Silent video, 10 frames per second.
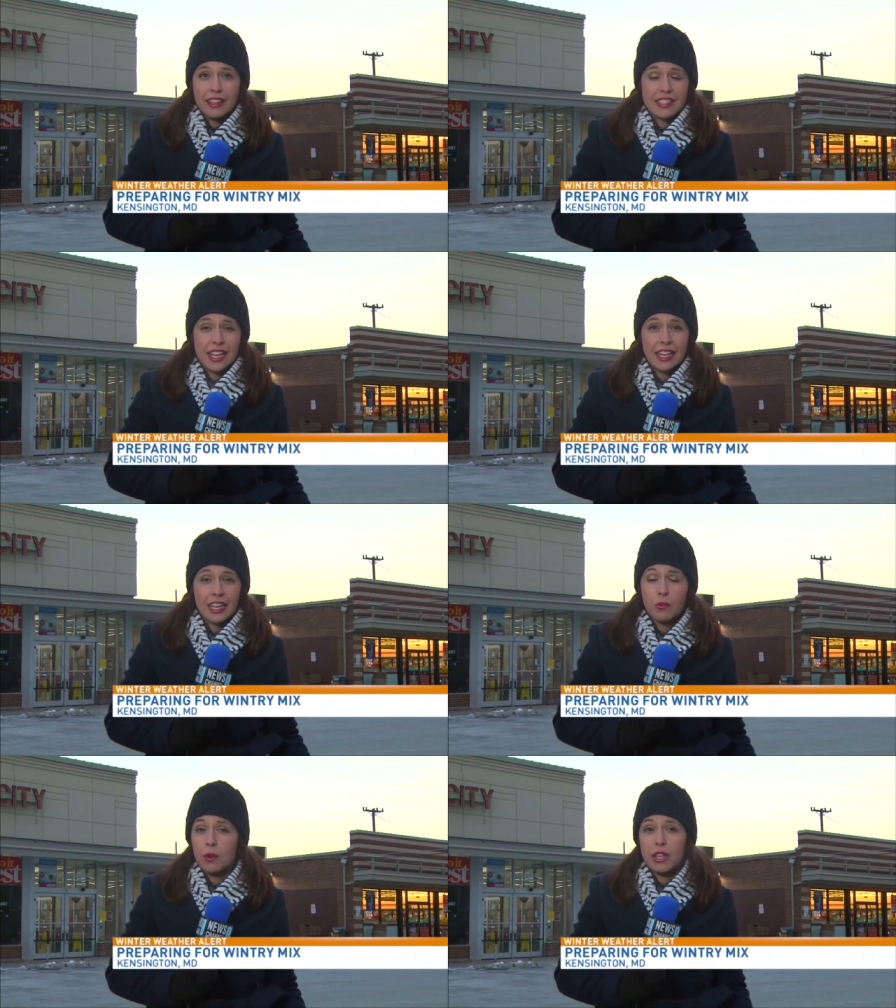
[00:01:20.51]
they say
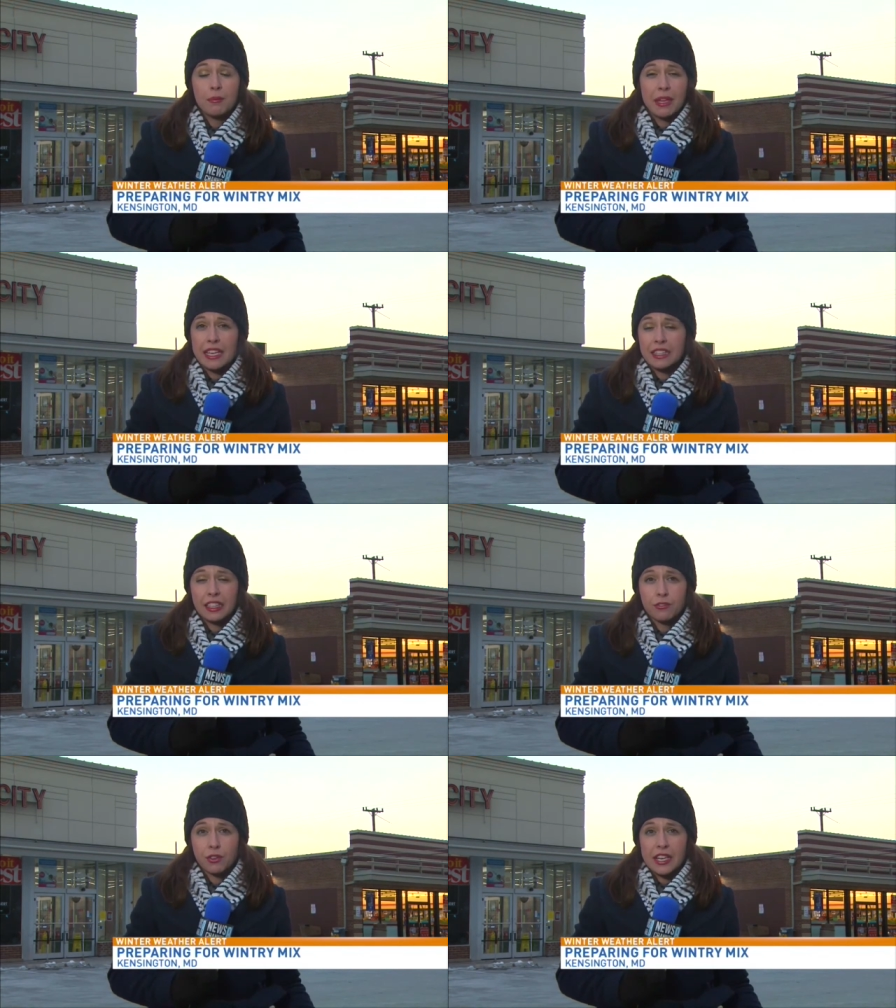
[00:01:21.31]
it will
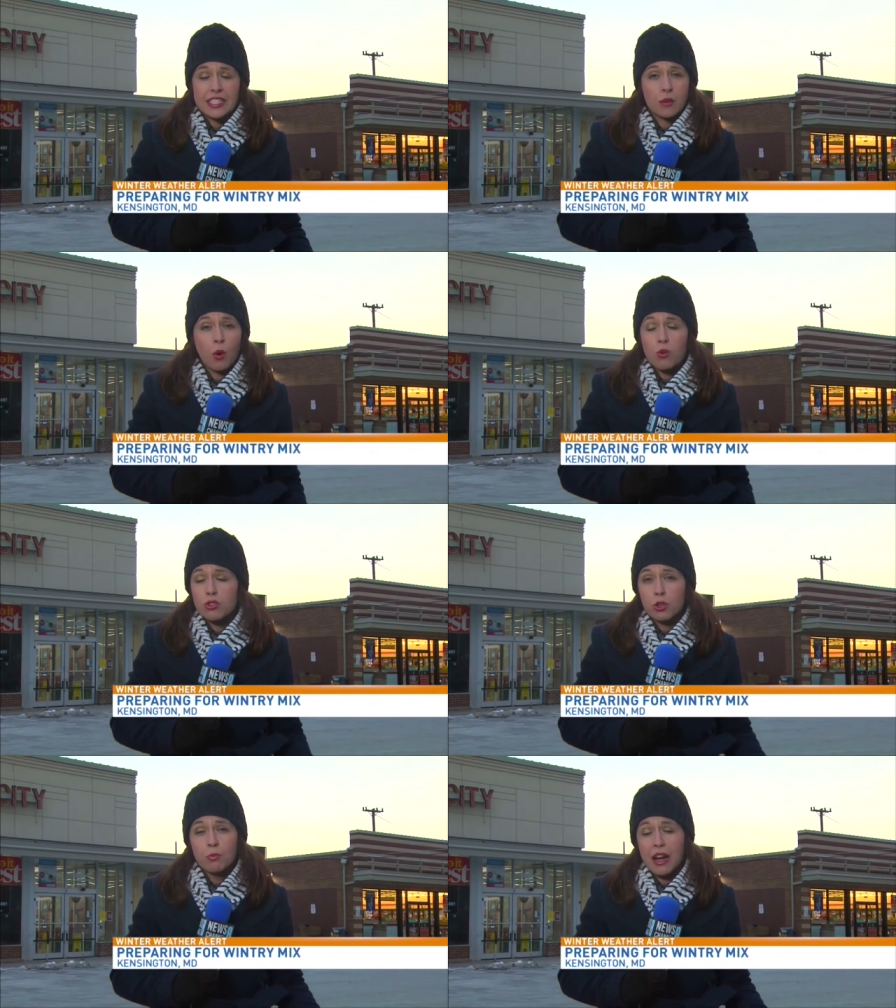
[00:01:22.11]
immediately freeze and
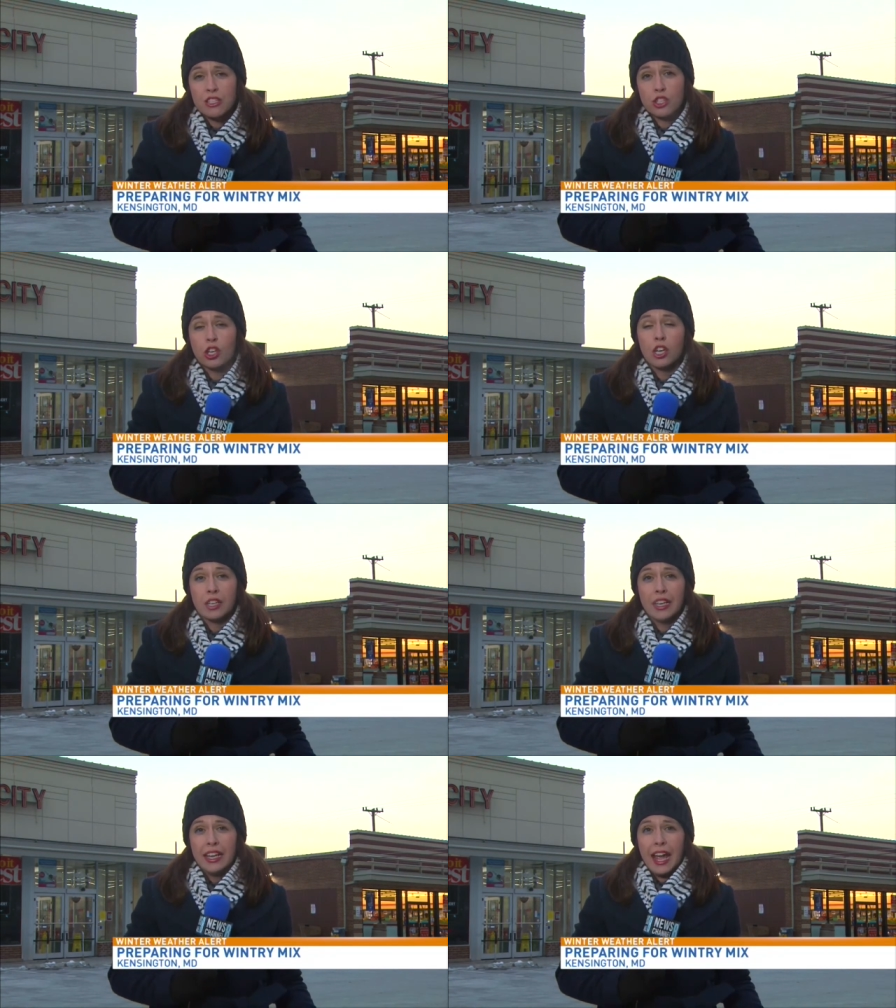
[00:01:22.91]
won't do much good.